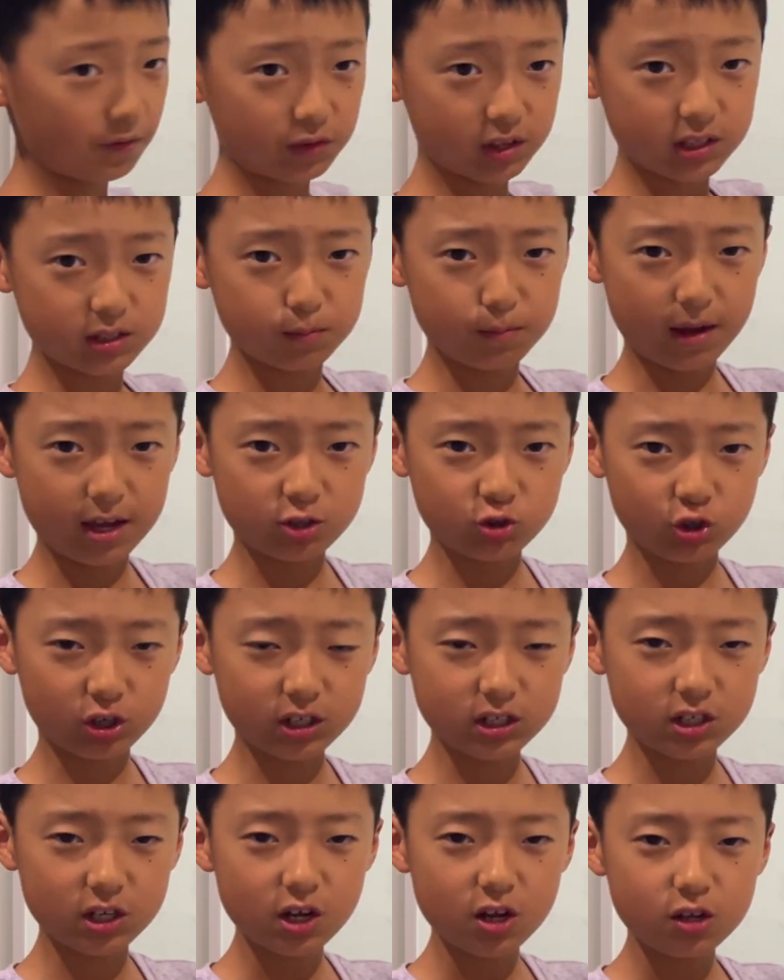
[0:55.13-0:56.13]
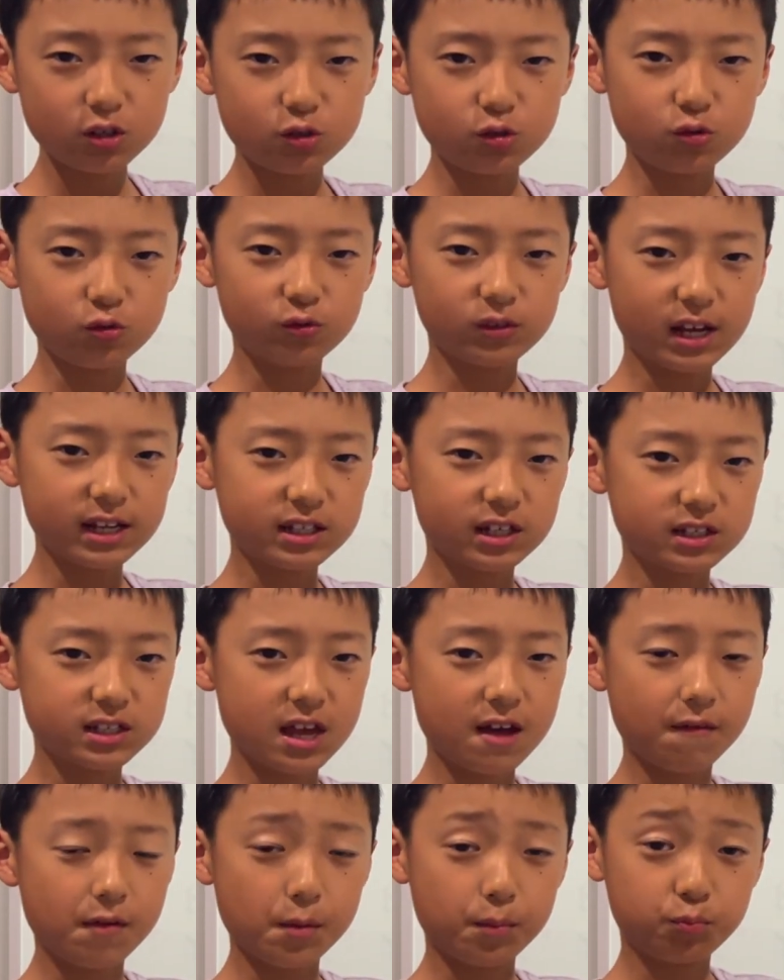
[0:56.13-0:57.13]
of this matrix to let us
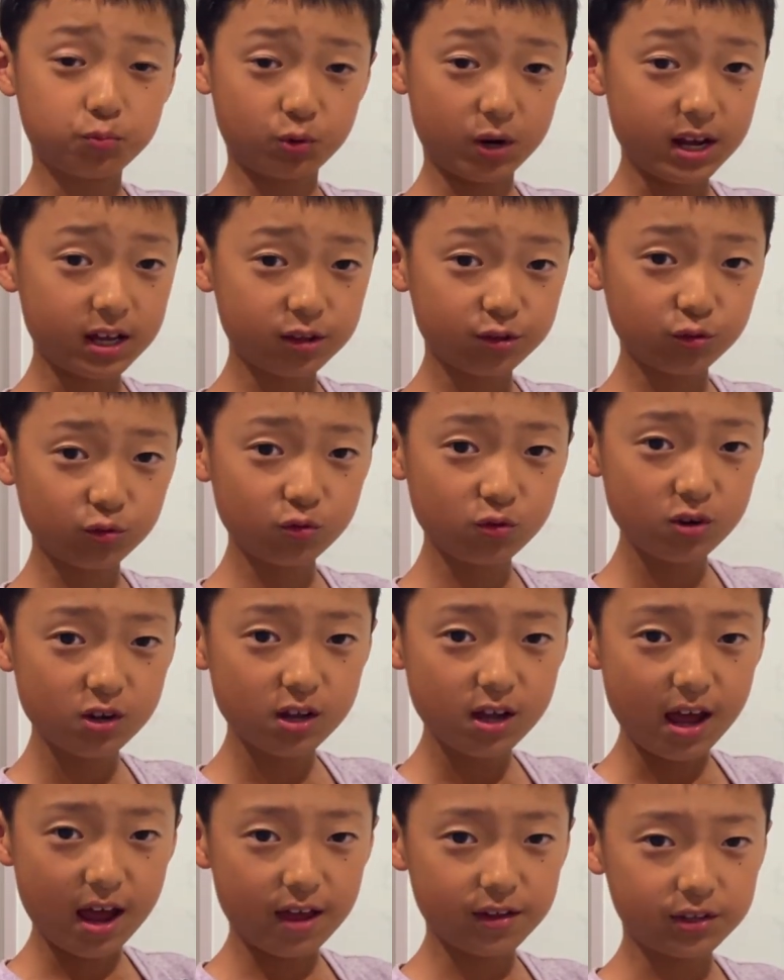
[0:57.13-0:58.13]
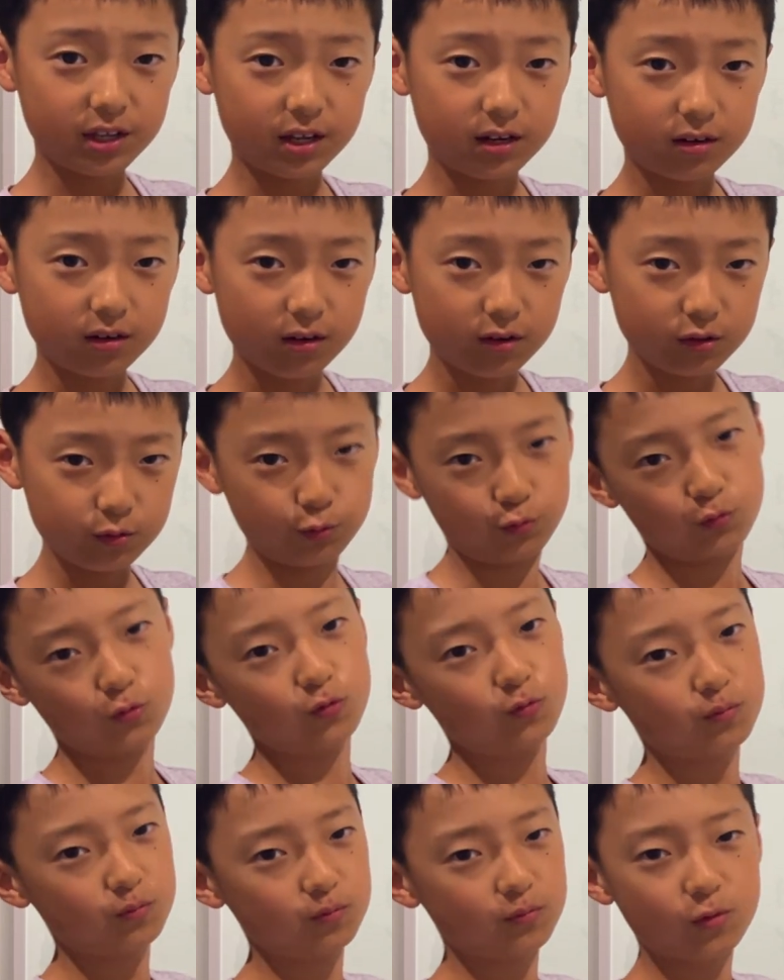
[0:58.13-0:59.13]
have a breakthrough and then
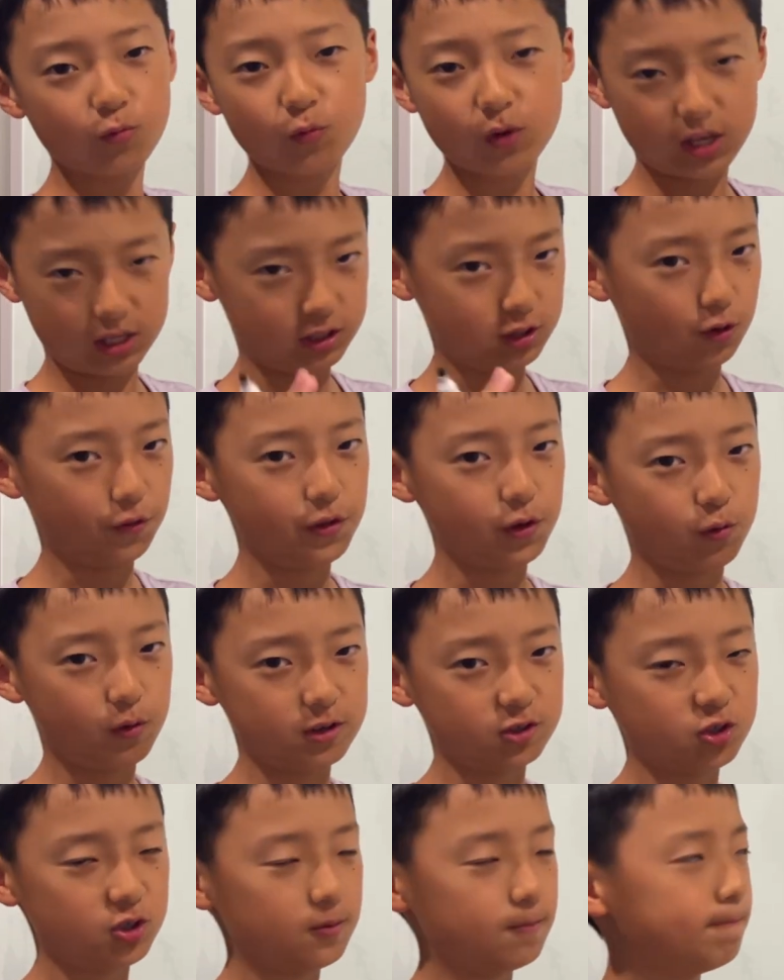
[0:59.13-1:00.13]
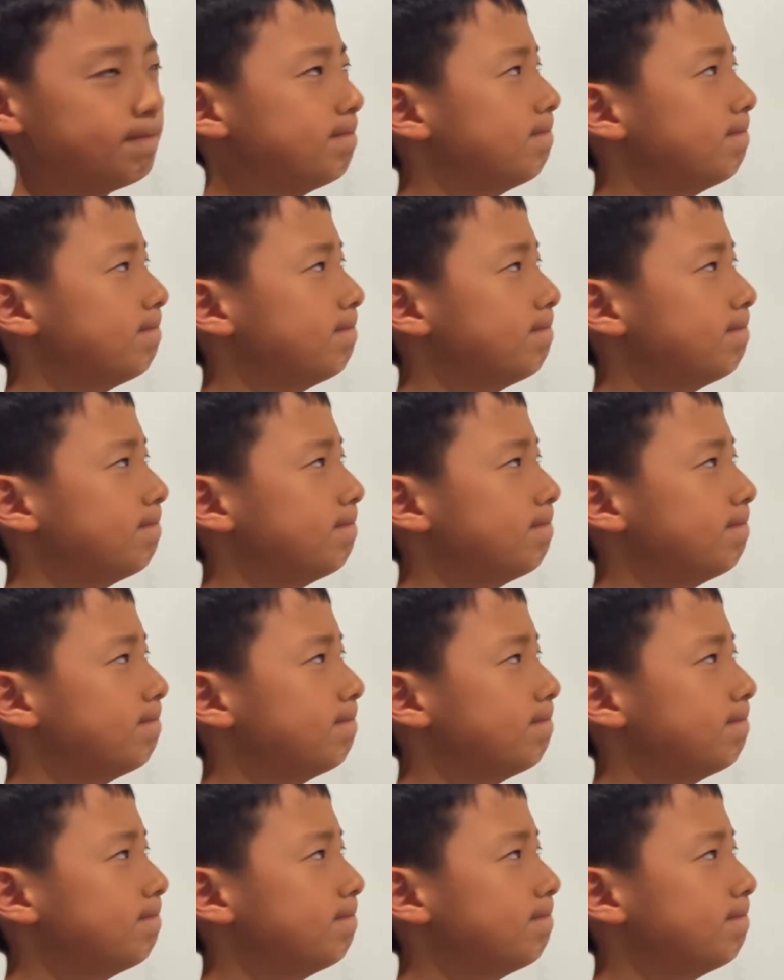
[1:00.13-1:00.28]
boom, we can solve the question.